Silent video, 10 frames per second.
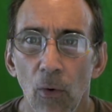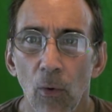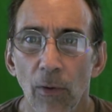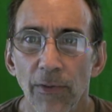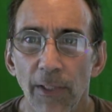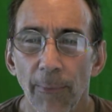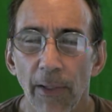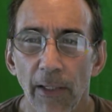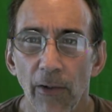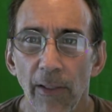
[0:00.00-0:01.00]
or
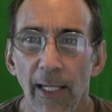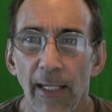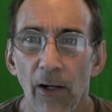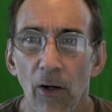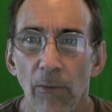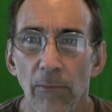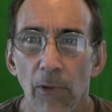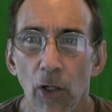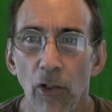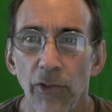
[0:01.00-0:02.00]
something you need
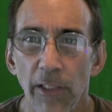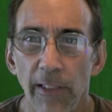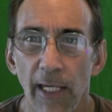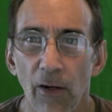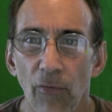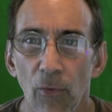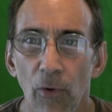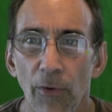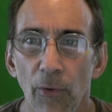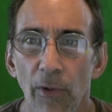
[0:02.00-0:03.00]
urgent care
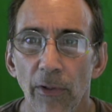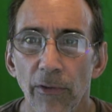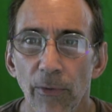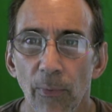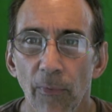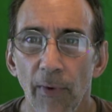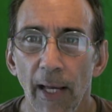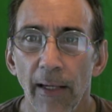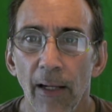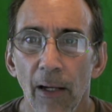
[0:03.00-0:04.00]
for in order to prevent